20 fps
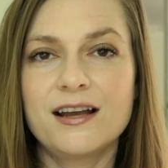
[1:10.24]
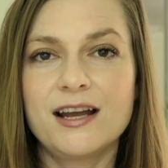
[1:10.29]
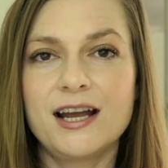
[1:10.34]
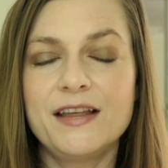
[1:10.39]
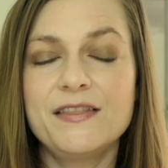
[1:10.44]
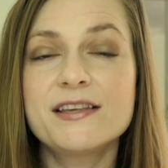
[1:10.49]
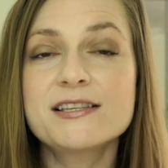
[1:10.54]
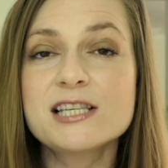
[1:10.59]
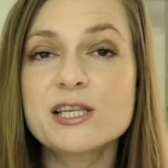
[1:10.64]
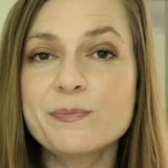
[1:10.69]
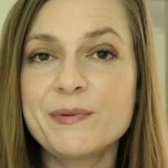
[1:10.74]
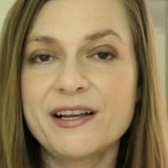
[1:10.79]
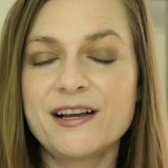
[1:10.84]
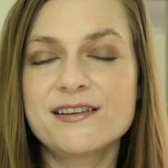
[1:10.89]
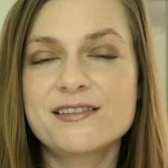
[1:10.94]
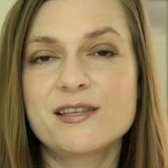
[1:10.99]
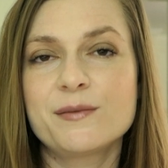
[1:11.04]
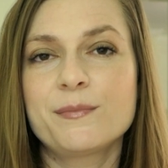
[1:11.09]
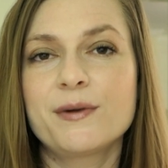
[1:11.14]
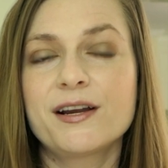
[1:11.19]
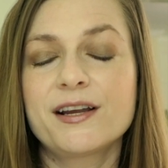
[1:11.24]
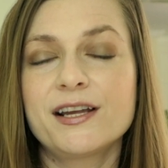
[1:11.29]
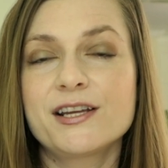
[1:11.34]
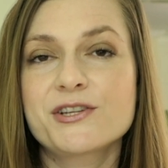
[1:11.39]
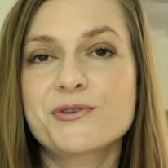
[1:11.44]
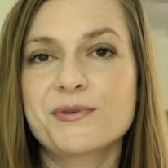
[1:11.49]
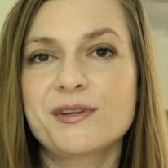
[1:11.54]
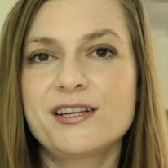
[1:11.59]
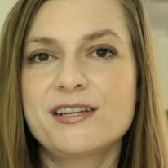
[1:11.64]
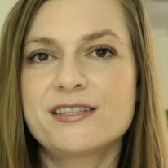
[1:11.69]
And this is because the market
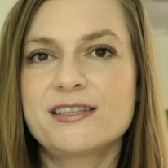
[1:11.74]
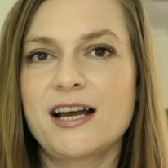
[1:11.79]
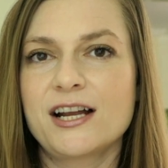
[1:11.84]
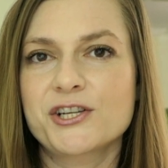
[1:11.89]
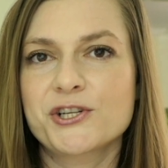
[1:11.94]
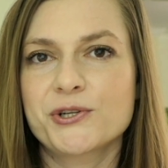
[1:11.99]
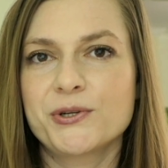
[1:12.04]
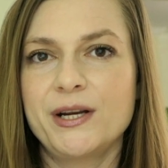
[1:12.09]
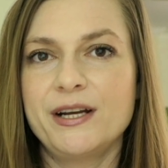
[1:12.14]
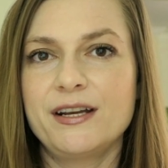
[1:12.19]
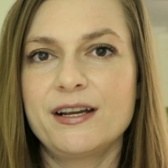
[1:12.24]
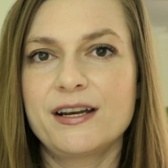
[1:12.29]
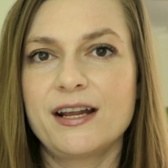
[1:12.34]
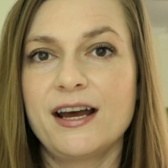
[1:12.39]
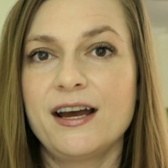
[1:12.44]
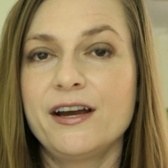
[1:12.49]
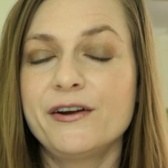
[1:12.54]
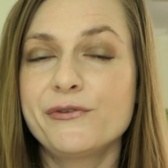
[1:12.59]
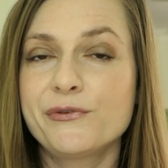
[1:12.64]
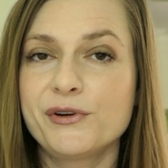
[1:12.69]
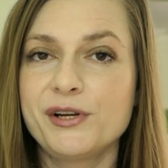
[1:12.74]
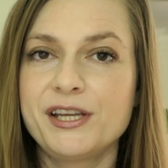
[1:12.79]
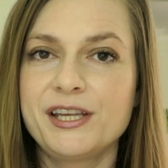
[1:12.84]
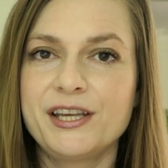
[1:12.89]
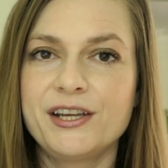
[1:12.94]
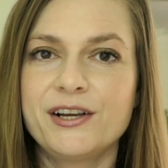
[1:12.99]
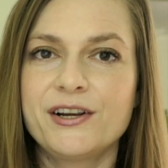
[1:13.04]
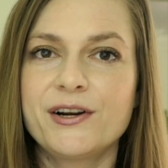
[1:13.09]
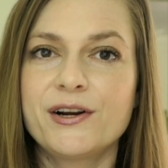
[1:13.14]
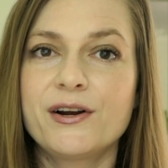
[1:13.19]
is really saturated. Every
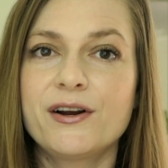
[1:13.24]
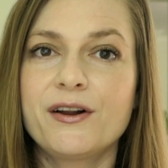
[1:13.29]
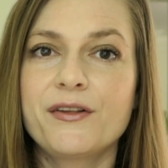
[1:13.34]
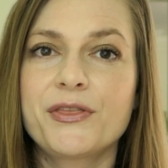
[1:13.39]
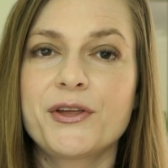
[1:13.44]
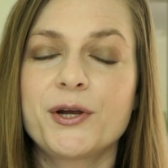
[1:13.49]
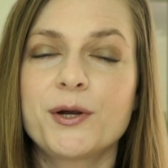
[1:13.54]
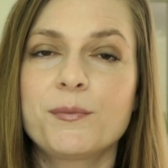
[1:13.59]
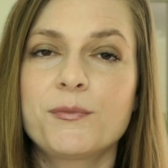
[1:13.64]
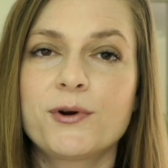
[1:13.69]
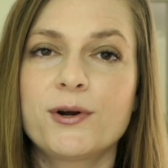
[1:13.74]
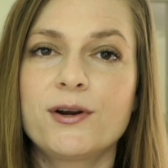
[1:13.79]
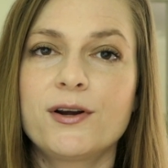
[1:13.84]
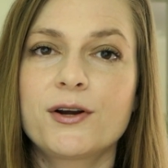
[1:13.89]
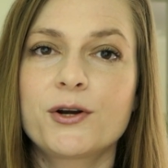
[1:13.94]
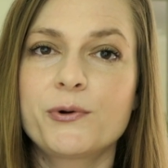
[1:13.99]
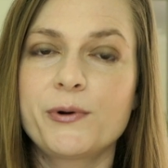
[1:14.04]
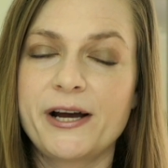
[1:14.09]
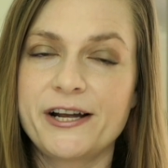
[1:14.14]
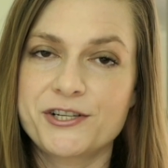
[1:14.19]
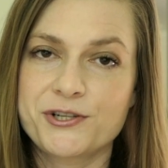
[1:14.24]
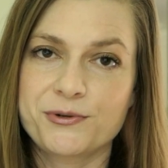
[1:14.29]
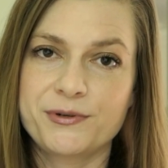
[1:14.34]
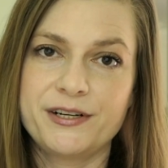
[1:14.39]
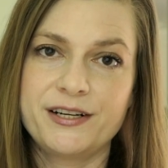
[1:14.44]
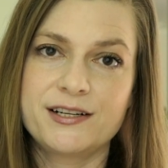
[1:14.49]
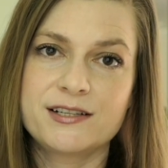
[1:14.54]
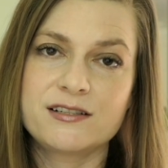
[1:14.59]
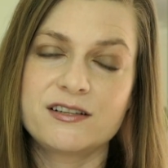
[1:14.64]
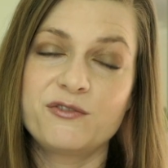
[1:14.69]
year, there are more
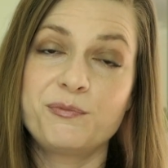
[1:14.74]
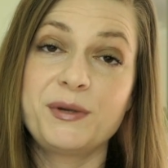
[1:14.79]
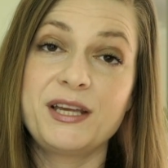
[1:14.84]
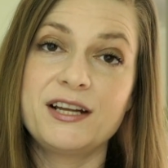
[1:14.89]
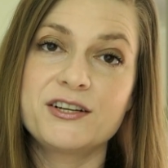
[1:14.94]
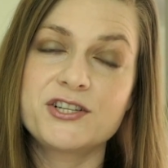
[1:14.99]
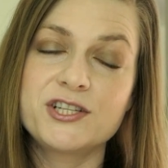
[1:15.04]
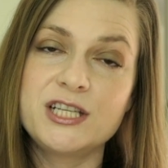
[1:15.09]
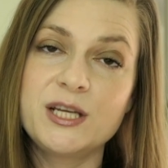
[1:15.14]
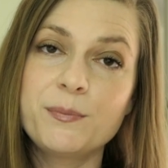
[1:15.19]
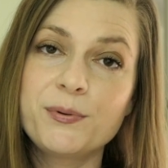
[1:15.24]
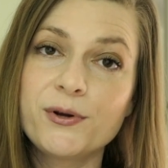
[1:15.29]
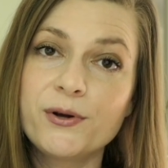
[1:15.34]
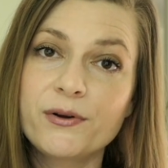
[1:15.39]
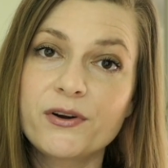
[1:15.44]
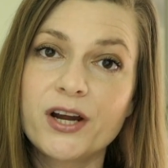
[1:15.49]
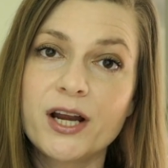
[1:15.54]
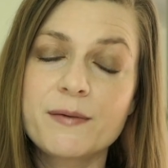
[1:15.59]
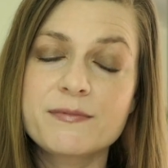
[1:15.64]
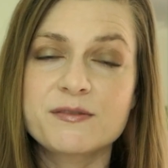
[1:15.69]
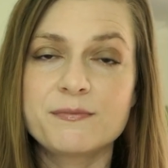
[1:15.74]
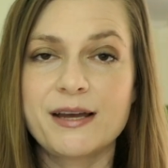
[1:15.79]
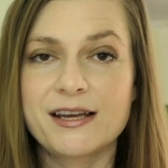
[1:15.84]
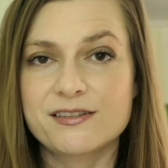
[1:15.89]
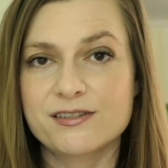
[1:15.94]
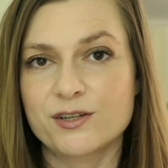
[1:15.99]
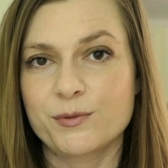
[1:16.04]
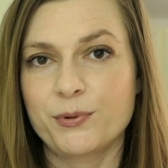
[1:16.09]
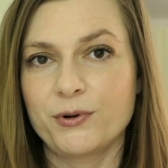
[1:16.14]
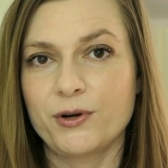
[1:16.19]
graduates of PhD programs,
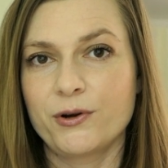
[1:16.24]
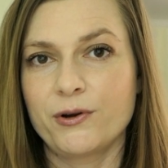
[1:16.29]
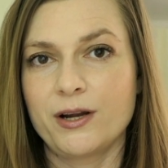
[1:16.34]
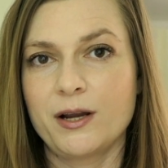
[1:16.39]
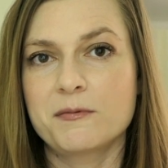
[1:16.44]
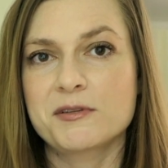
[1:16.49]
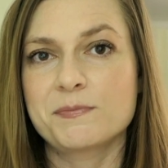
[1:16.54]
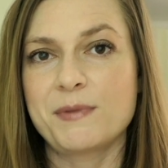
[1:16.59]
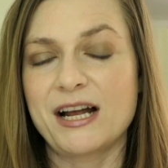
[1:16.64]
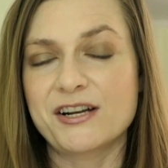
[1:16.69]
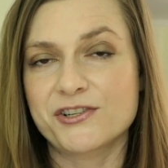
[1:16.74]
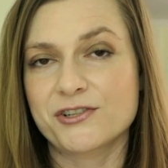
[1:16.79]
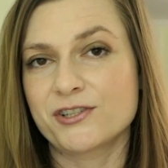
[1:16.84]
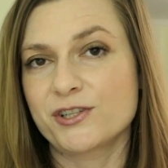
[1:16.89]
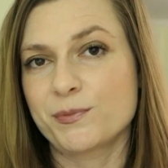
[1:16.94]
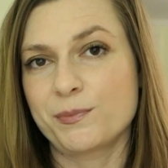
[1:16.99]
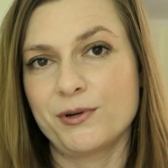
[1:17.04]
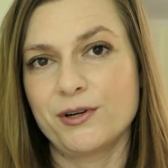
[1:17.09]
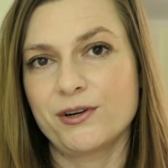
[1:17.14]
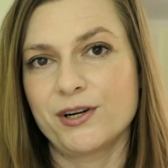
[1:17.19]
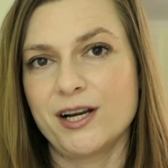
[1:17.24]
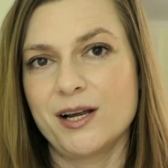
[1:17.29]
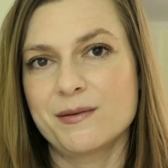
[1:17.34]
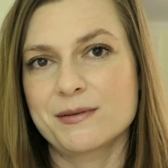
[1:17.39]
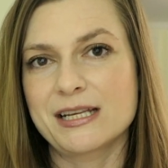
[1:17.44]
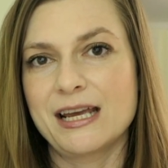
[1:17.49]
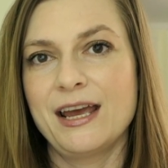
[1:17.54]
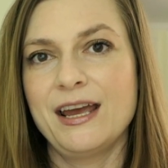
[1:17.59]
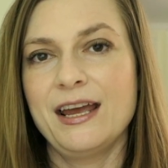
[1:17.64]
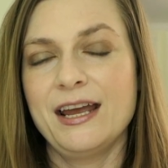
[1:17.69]
master programs, bachelor's
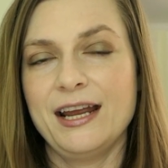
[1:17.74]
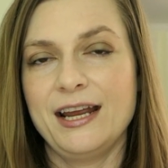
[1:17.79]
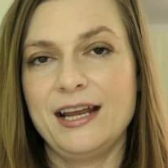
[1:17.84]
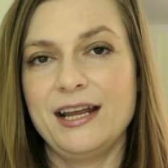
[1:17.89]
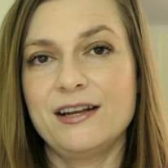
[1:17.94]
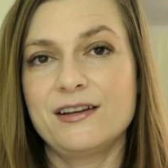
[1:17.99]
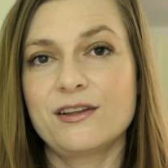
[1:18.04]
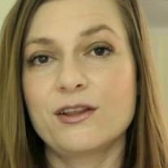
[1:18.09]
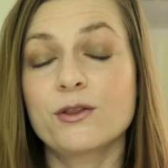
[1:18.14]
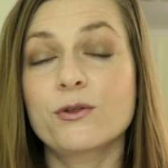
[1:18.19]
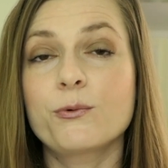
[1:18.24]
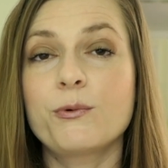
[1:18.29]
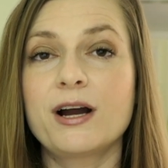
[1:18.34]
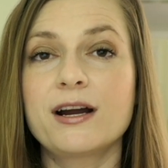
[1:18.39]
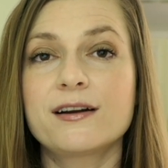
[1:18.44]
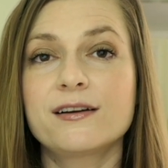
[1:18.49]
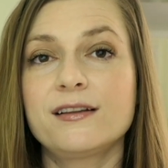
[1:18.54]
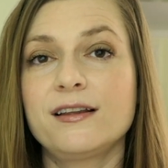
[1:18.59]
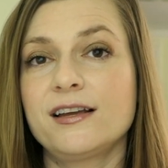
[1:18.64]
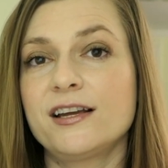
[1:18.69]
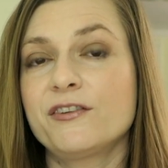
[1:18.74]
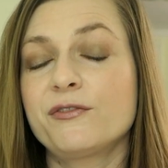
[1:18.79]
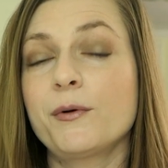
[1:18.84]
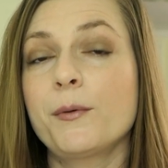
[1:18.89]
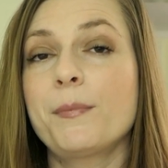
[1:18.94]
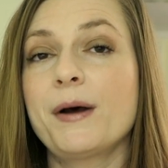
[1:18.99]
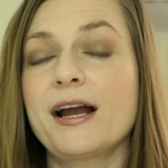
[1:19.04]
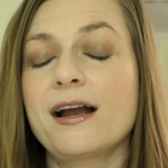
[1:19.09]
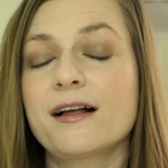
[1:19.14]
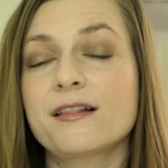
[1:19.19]
programs in the wildlife
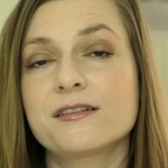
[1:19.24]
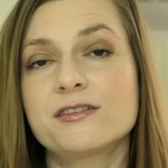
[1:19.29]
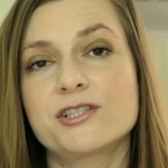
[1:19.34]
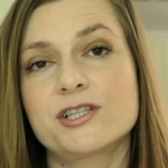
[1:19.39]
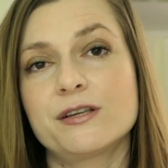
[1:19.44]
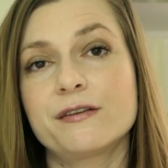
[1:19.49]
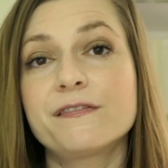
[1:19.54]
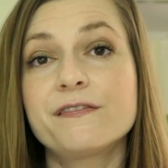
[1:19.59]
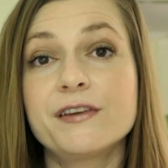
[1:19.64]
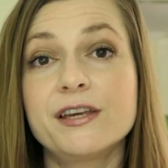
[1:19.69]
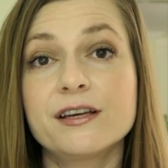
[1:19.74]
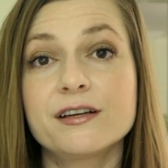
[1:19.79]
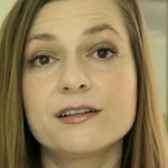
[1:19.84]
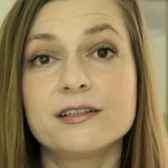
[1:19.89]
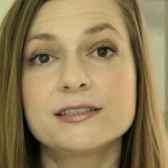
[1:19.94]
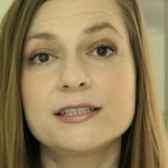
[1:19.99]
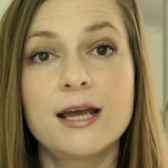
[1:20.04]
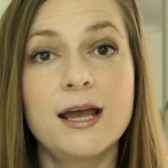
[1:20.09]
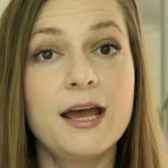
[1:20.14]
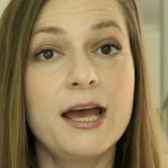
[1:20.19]
biology field.